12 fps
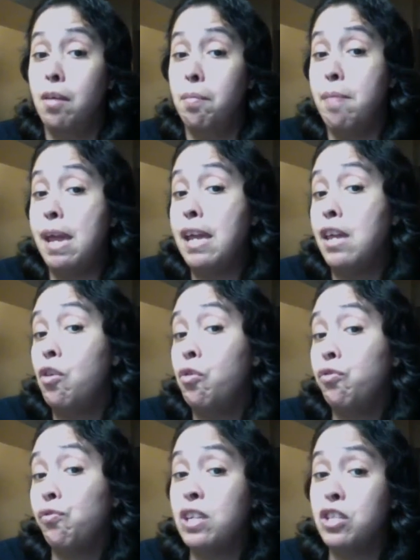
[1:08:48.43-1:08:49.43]
making
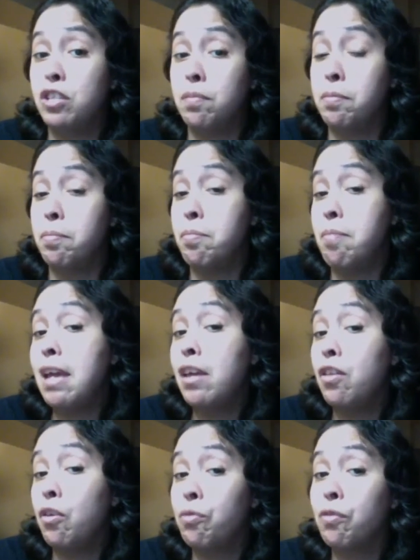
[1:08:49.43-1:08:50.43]
those friendships,
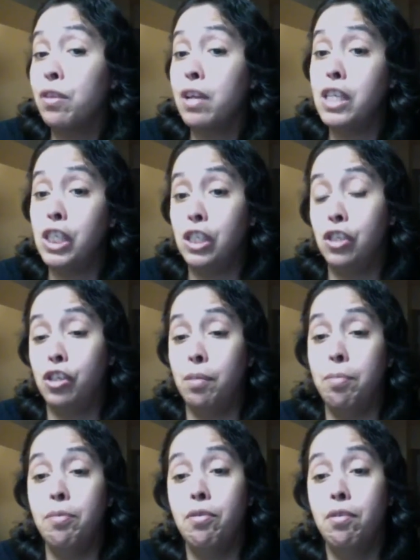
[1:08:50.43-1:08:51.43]
making those
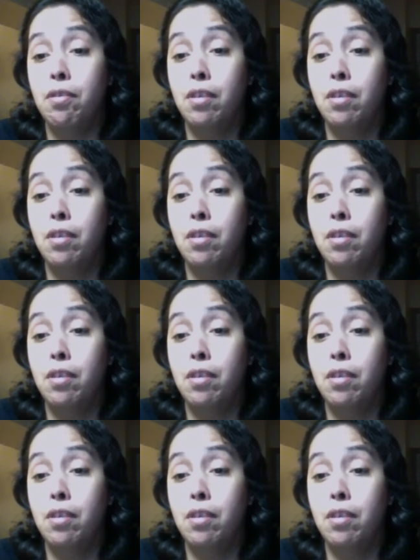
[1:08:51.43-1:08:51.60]
relationships.